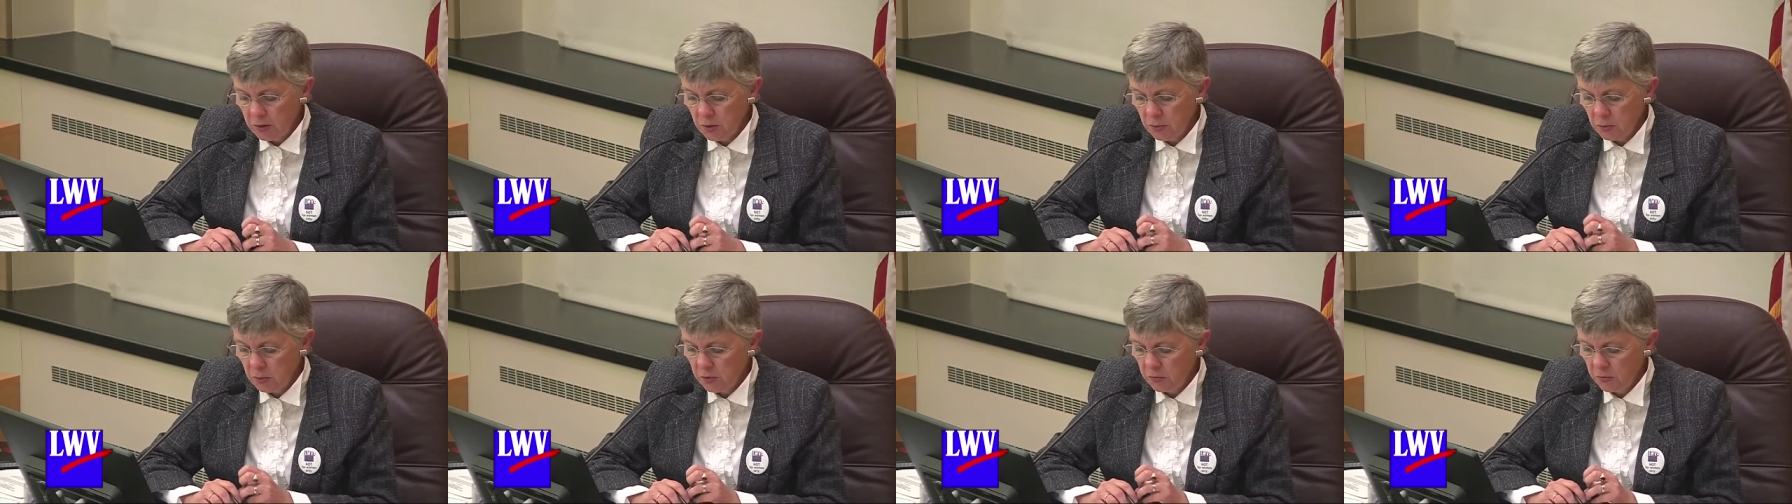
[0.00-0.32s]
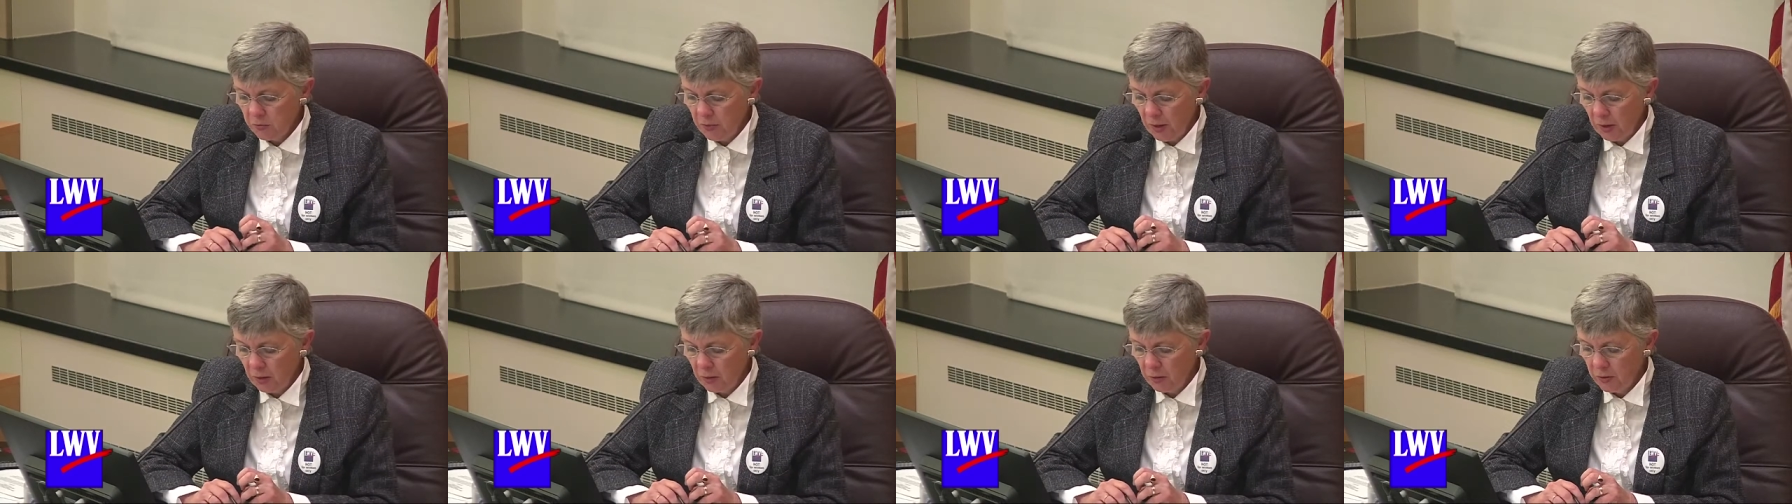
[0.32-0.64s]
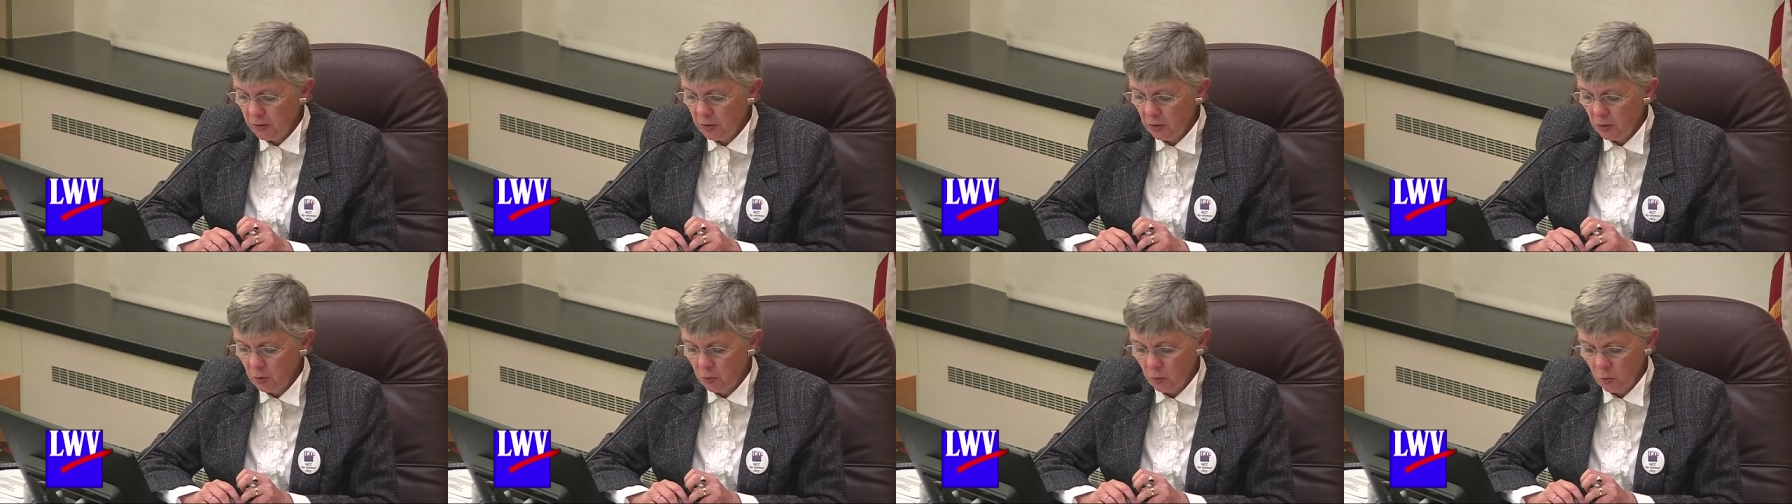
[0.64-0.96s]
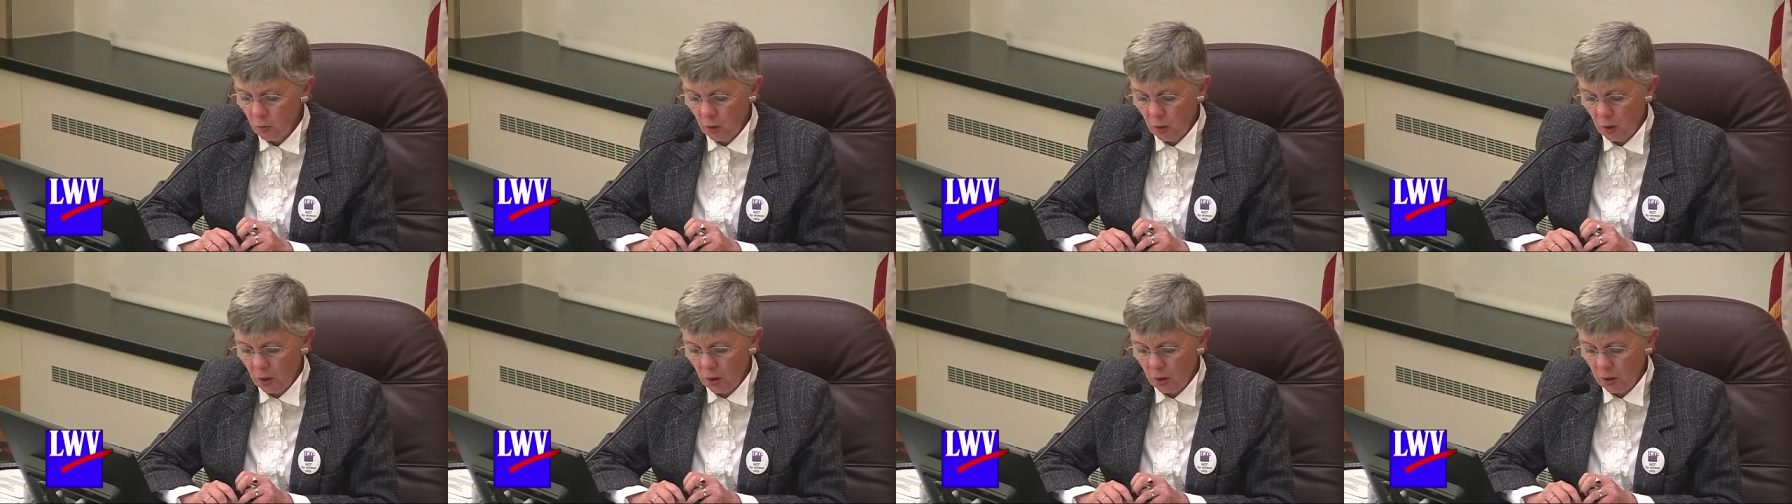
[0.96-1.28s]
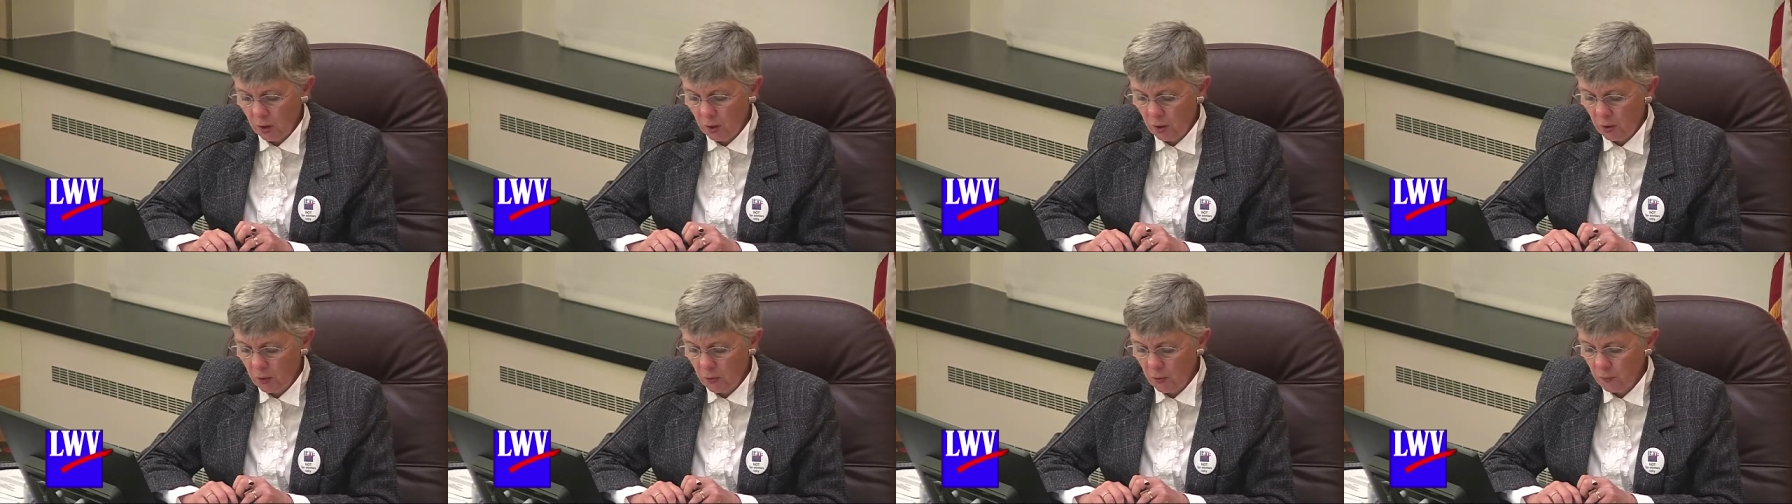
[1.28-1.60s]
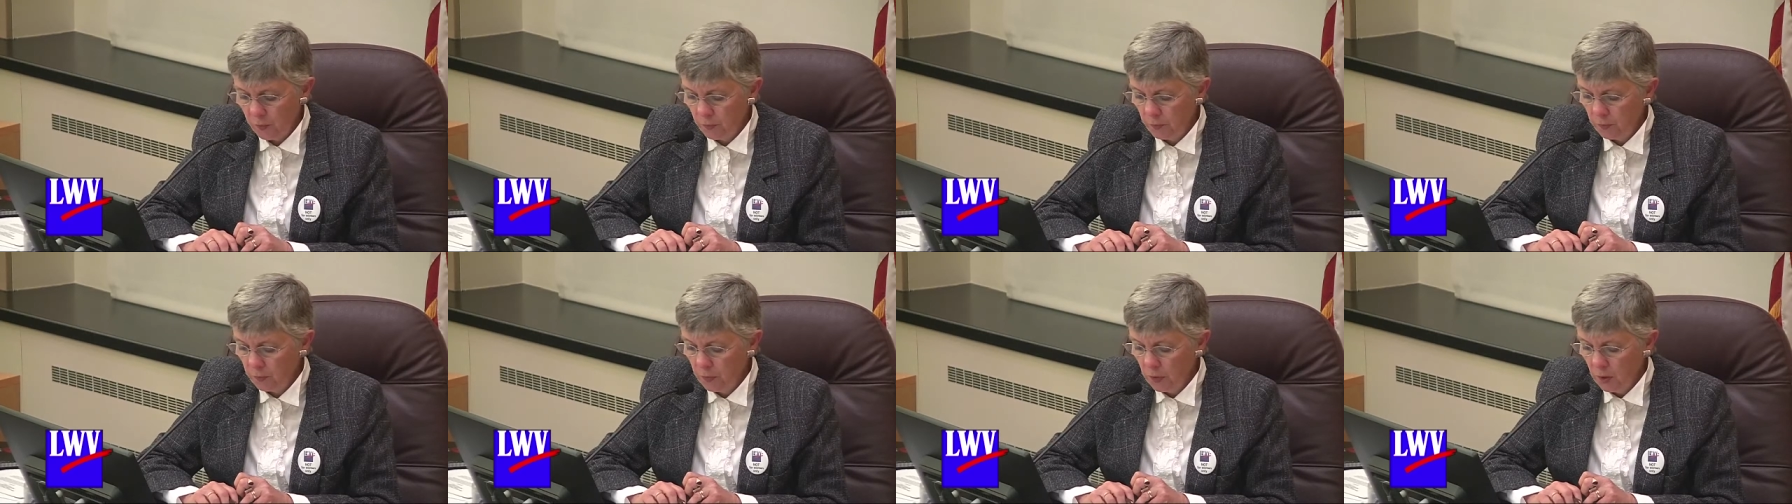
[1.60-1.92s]
to be found there?
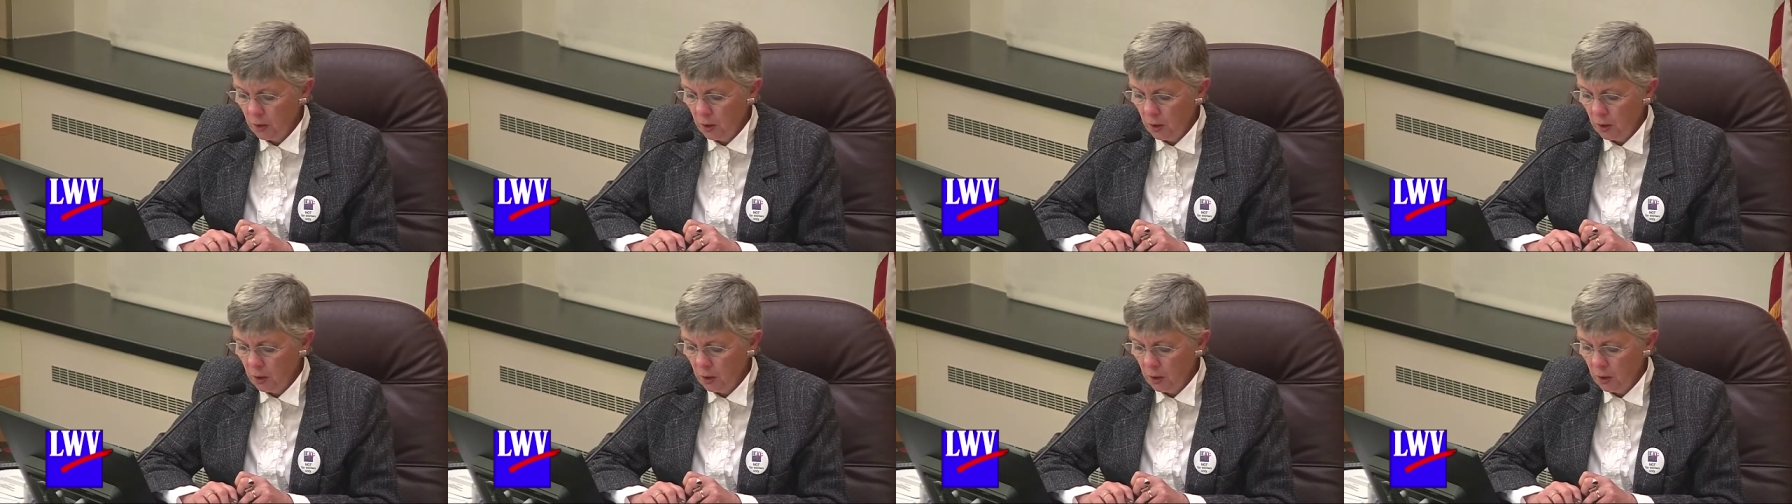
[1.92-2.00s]
Um,